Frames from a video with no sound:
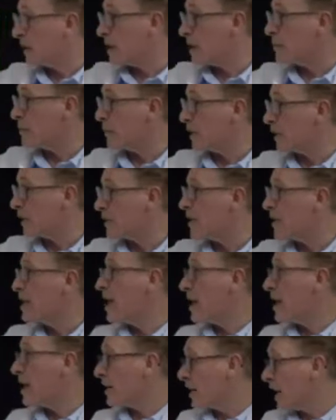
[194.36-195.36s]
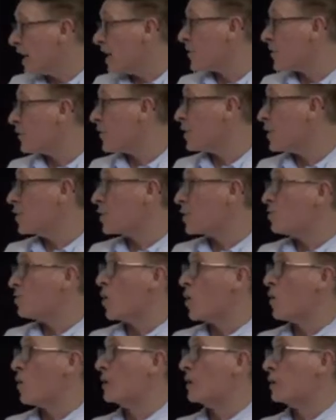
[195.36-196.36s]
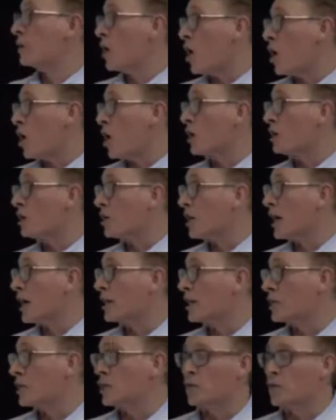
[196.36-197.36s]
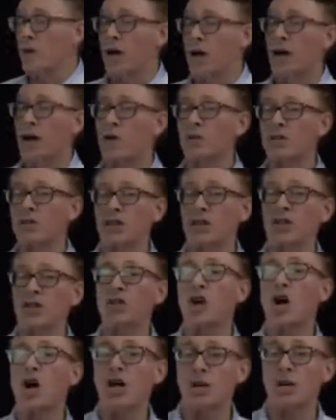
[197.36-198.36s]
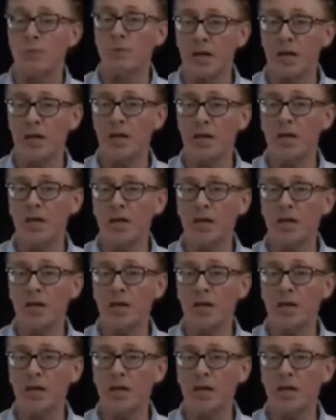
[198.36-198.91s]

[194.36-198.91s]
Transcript: enabling an ever-growing online crowd economy.